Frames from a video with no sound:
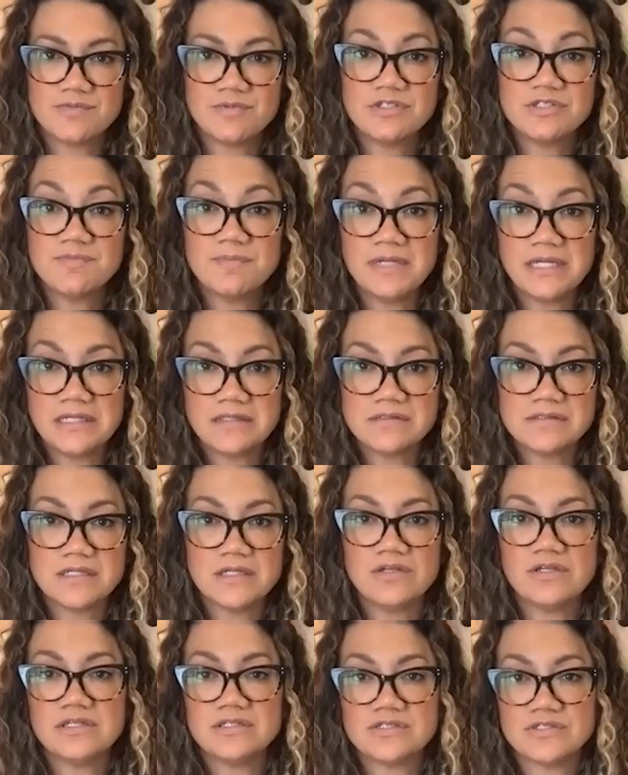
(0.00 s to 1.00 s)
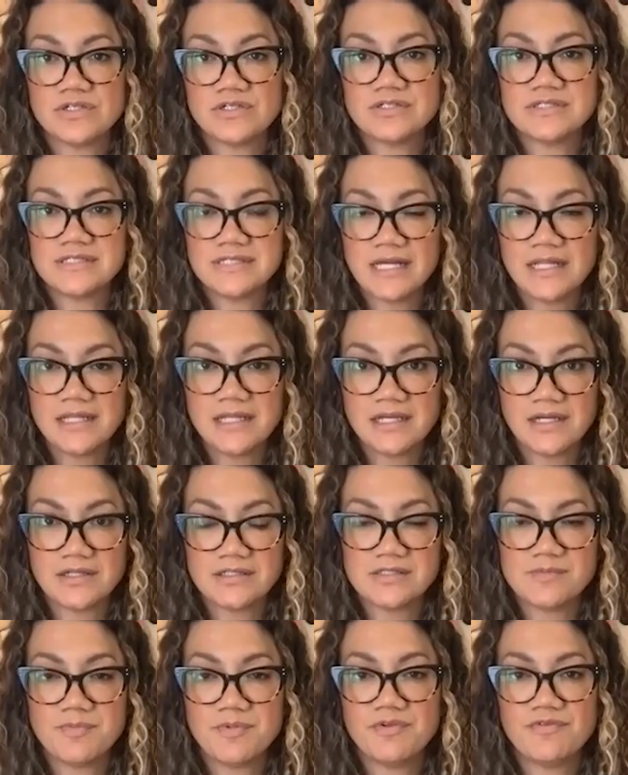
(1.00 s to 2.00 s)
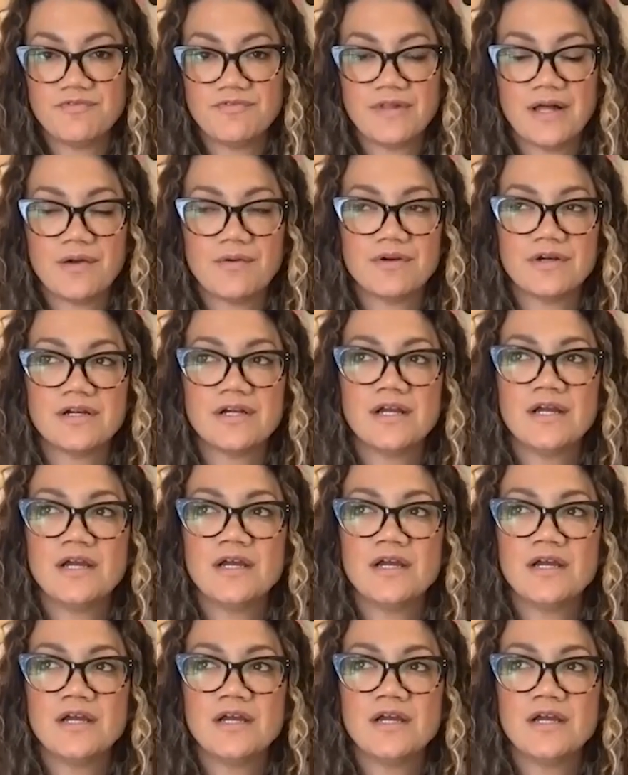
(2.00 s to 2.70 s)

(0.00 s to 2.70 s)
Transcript: which means that you can start selling on Spoonflower.